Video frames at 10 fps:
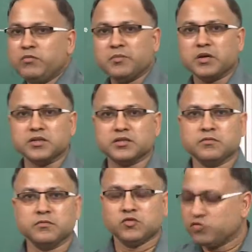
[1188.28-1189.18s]
members.
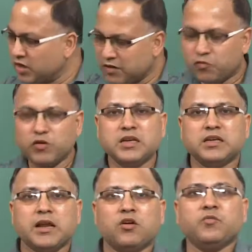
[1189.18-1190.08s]
So, therefore,
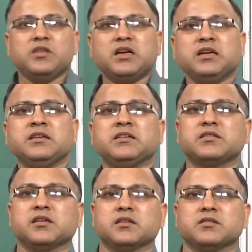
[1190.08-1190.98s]
it cannot be the rigid
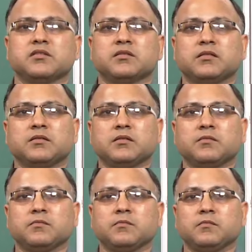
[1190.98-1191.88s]
structure.
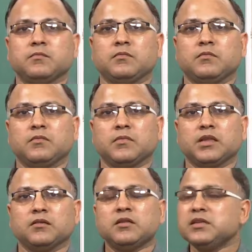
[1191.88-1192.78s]

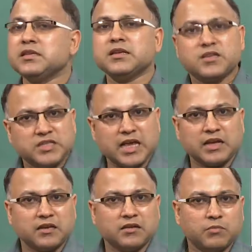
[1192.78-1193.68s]
So, this is a check
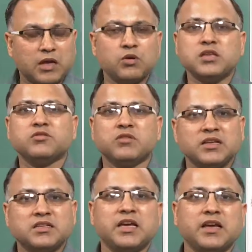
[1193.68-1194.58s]
by which you
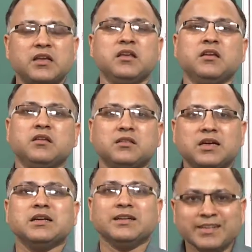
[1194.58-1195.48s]
can check
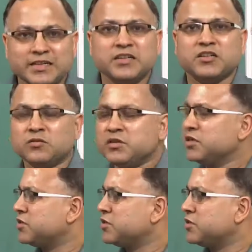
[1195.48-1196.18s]
the rigidity of the